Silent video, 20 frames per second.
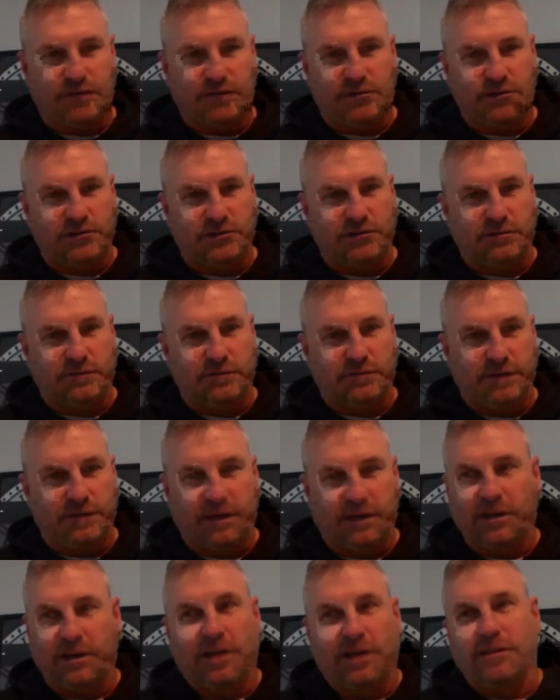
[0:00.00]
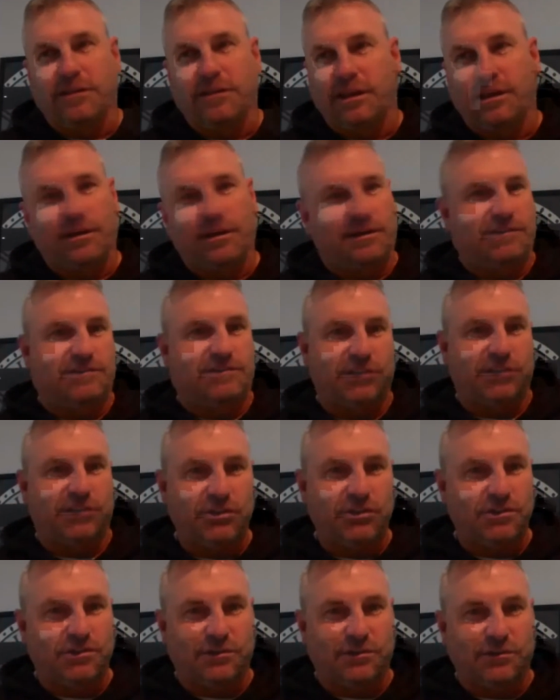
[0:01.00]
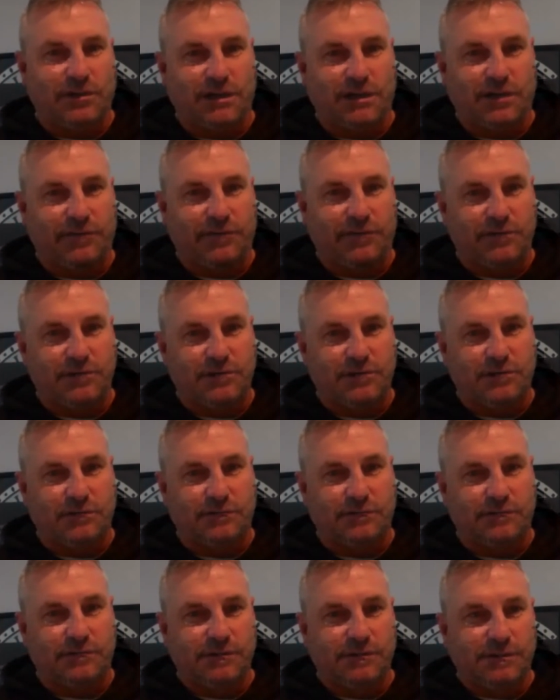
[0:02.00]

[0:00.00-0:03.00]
itself, and I don't think it continues to look after itself.